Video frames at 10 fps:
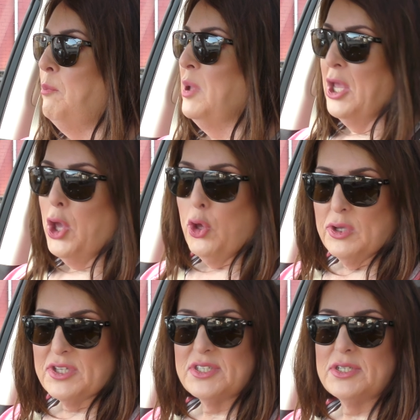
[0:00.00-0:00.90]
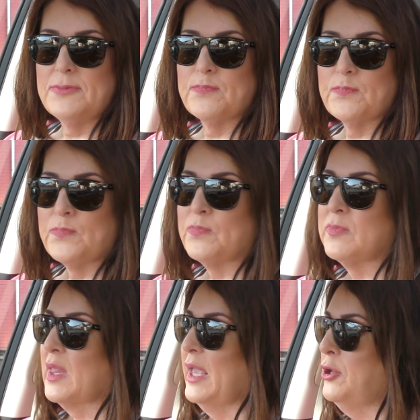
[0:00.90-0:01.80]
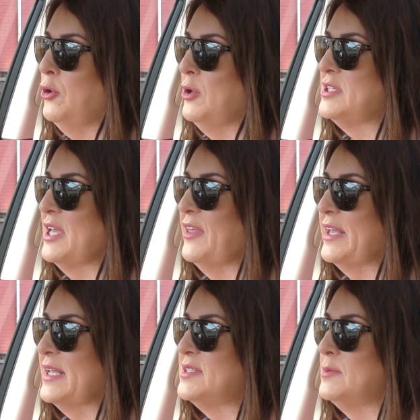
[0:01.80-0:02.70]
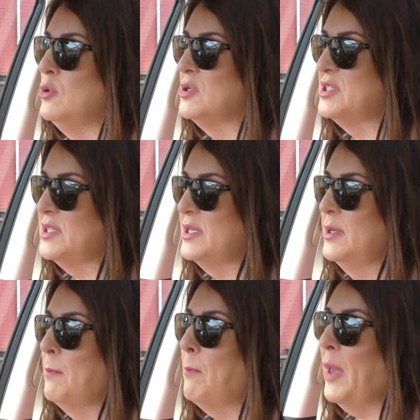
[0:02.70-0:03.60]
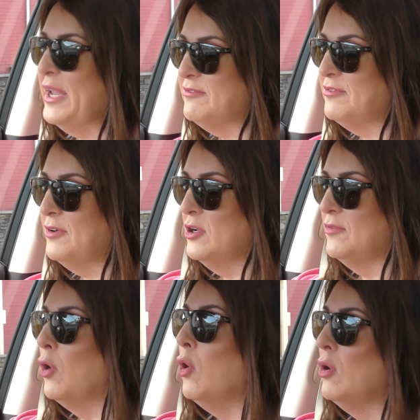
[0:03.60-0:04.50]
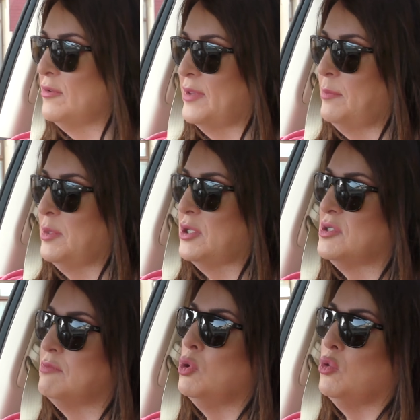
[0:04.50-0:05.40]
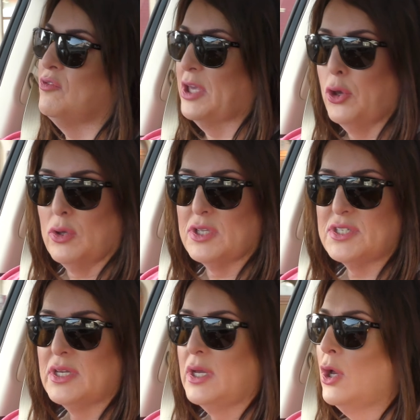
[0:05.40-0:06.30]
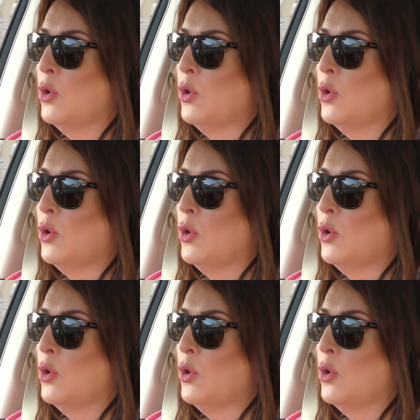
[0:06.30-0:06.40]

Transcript: But it hurts. It hurts. I think it's the most painful of all of them, because moving hurts.